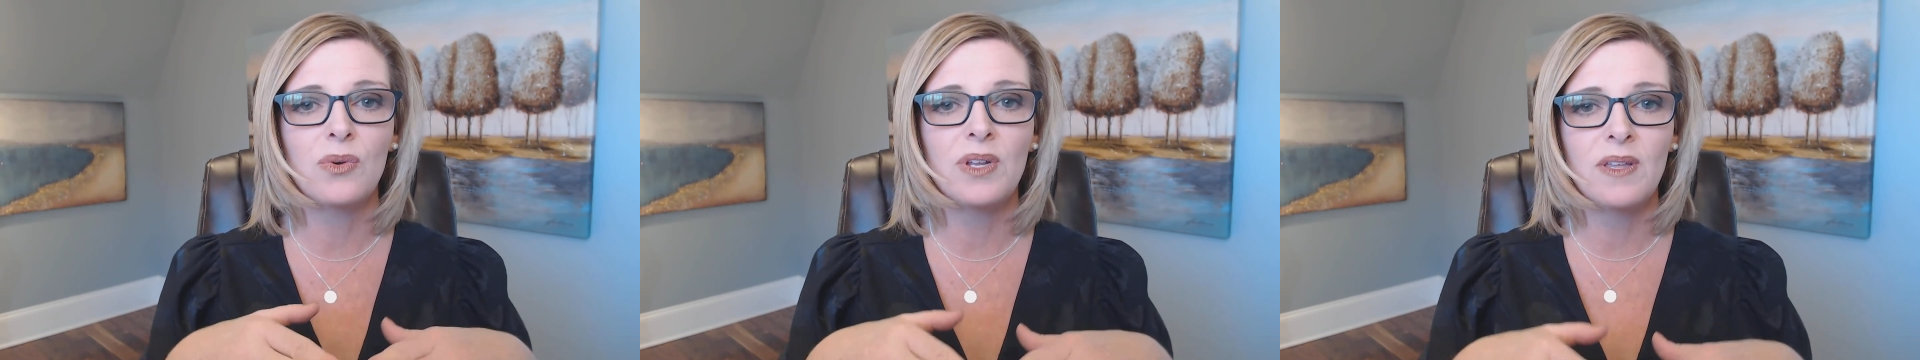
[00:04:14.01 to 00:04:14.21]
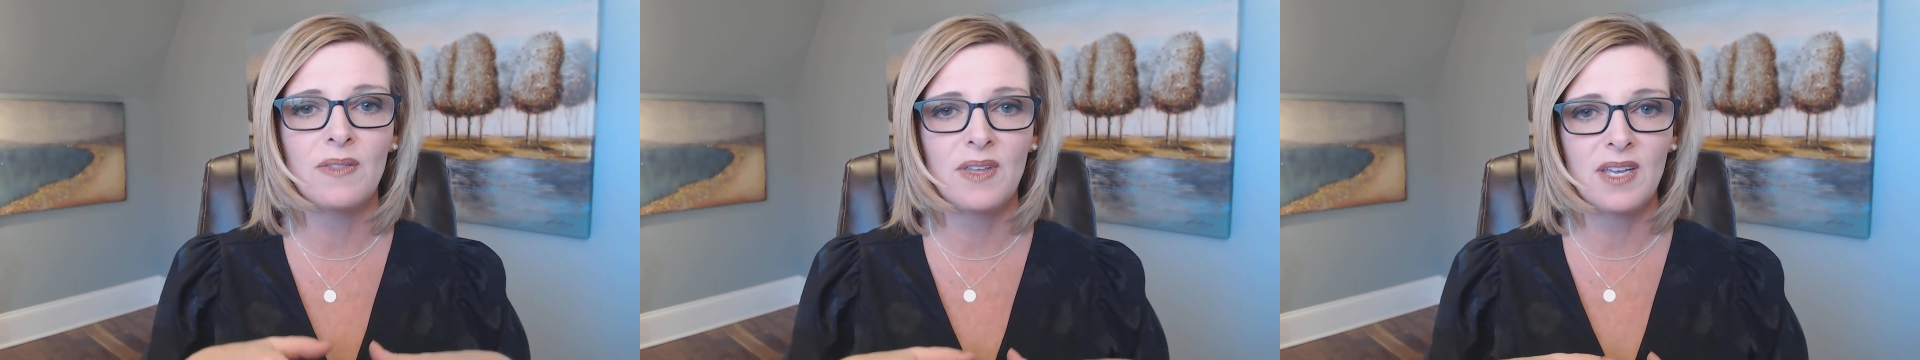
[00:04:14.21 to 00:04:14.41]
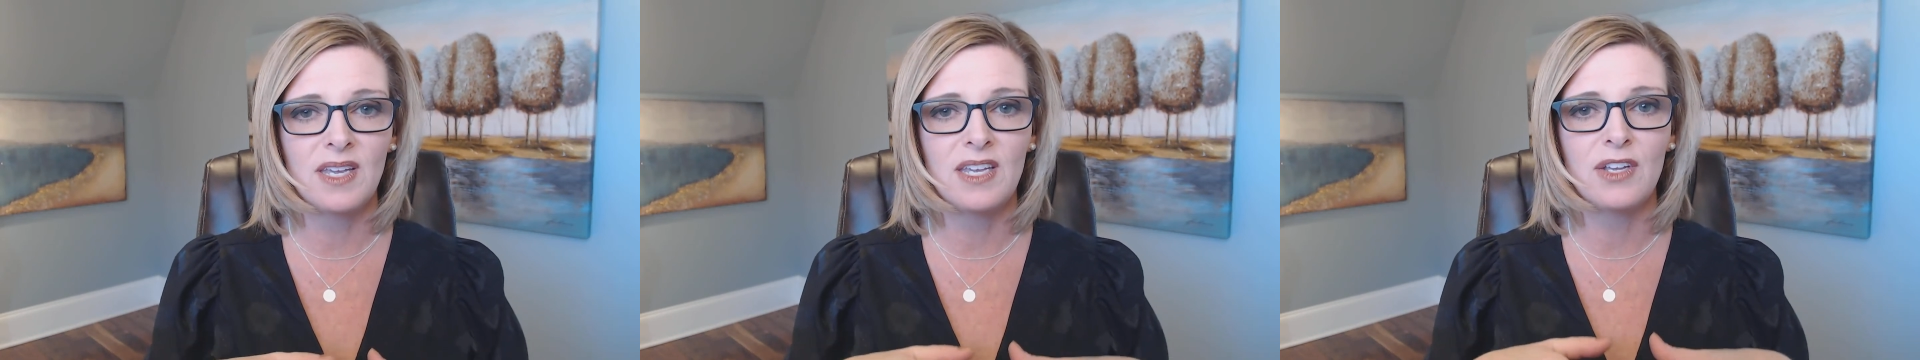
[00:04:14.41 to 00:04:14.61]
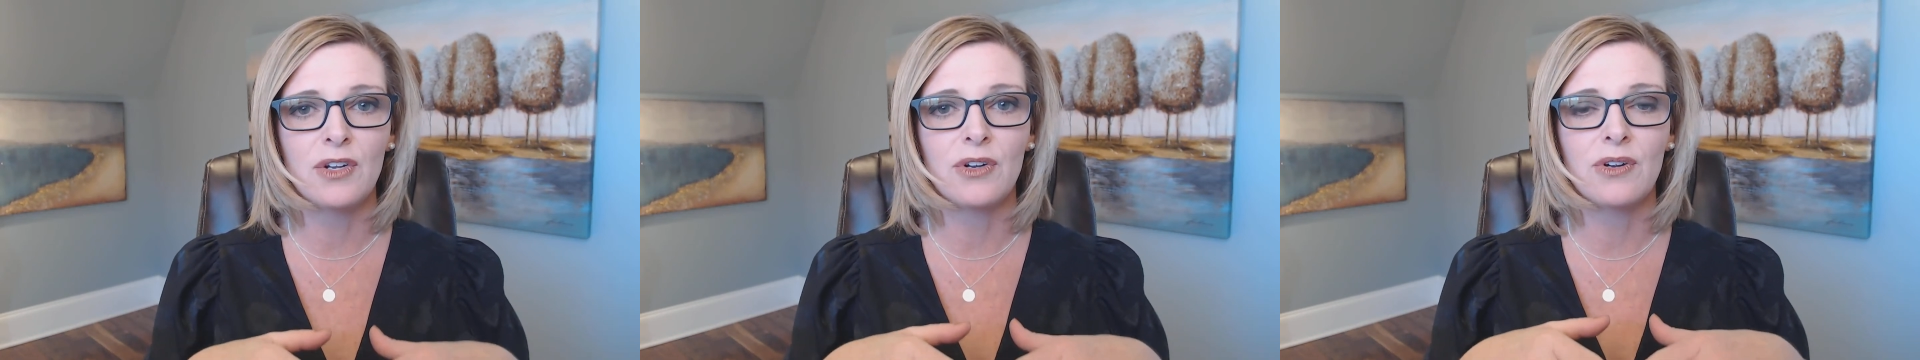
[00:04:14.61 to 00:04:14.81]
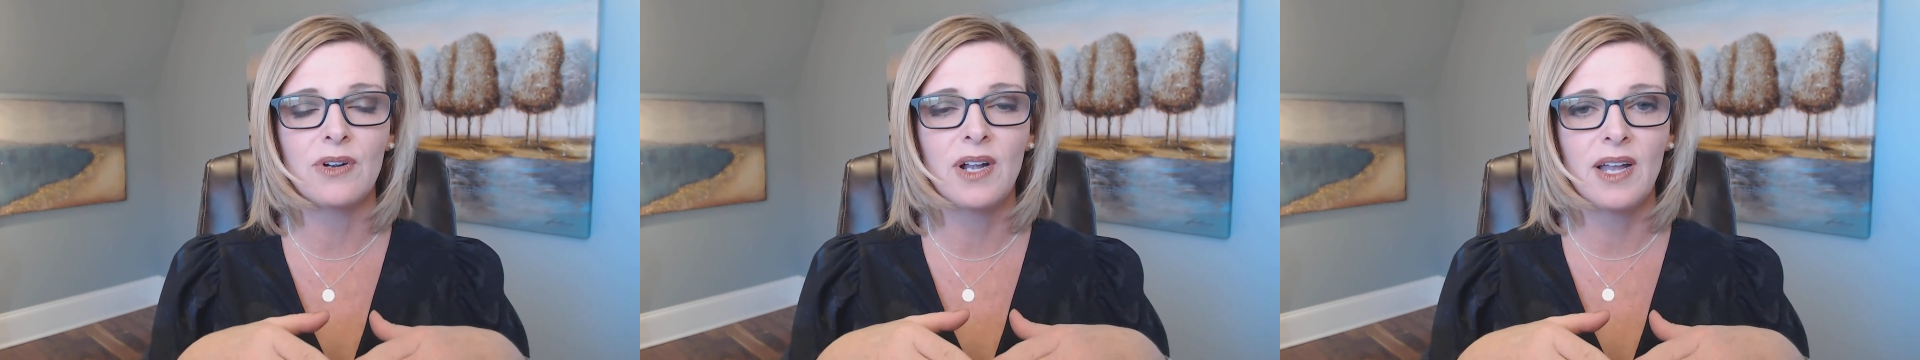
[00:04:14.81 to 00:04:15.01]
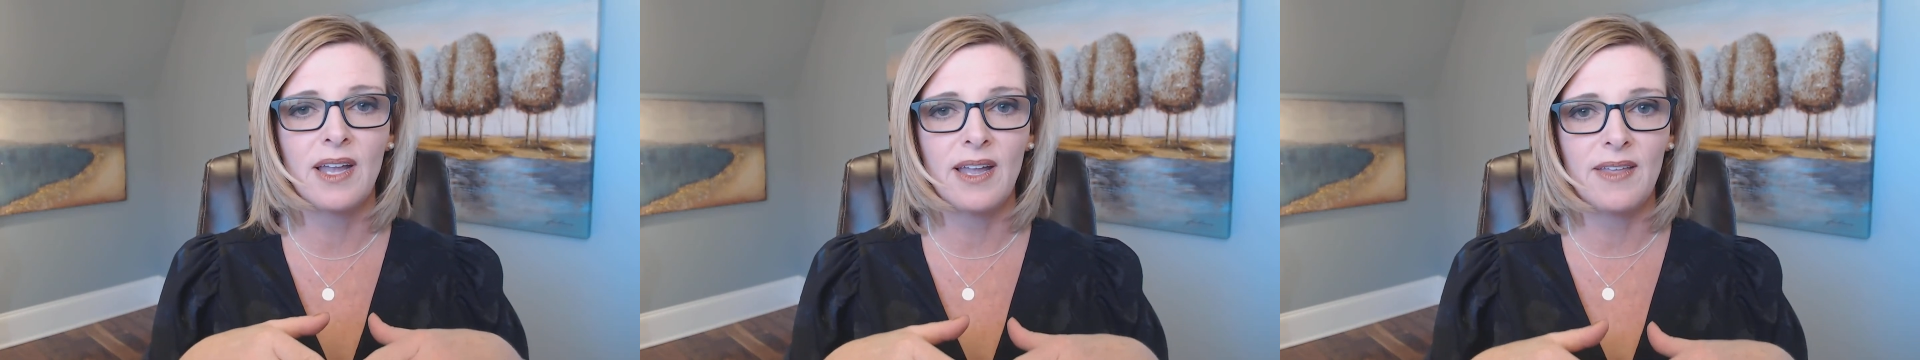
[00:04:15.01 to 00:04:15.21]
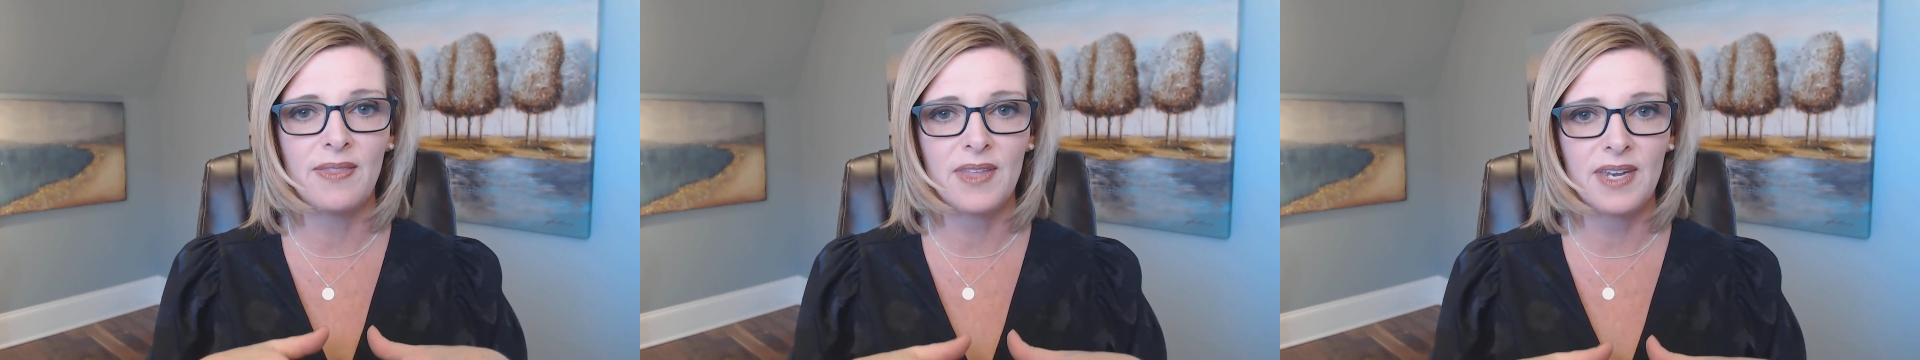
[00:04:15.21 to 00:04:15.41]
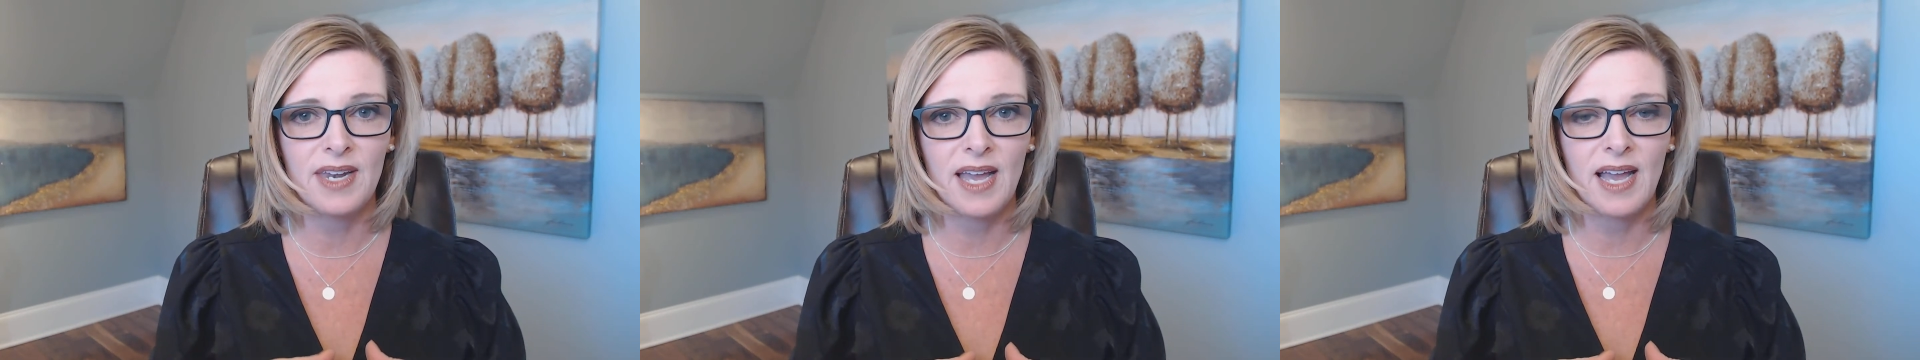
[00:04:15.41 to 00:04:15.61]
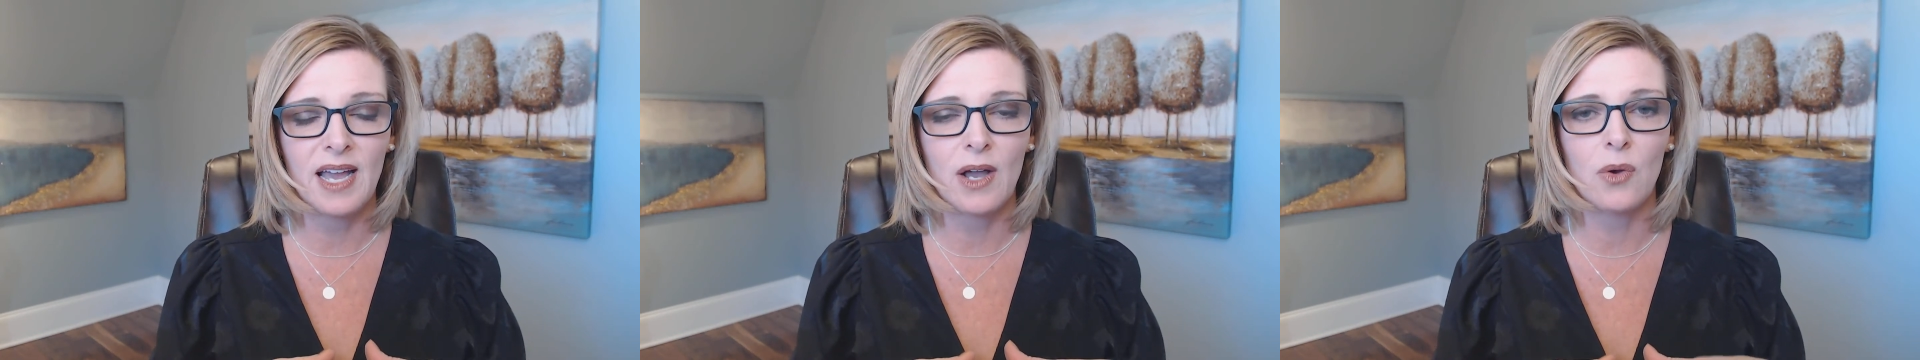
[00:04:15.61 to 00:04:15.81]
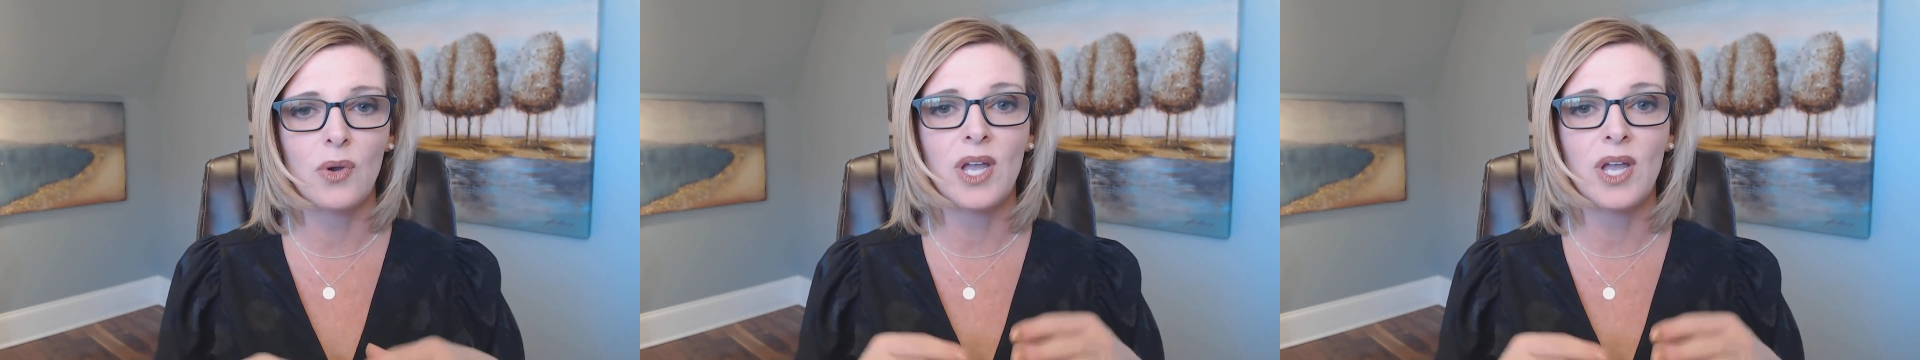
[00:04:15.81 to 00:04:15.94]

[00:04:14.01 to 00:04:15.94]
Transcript: in the here and the now.